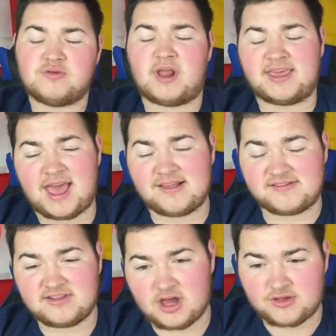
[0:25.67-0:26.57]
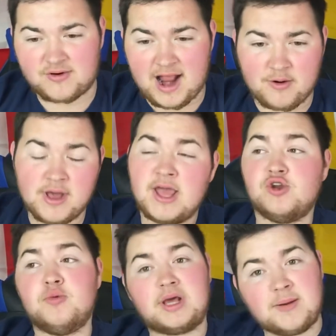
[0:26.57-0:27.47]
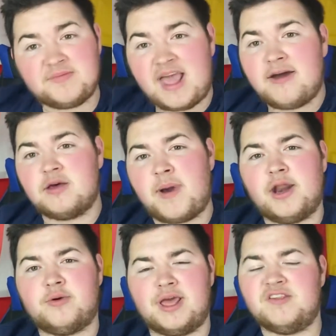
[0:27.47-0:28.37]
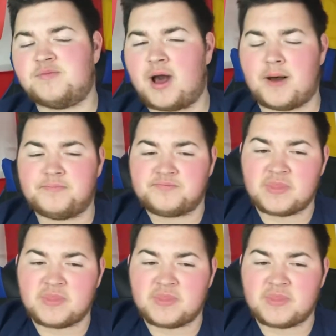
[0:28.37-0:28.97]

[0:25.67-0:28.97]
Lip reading: They cancel each other out. It normally comes down to penalties, but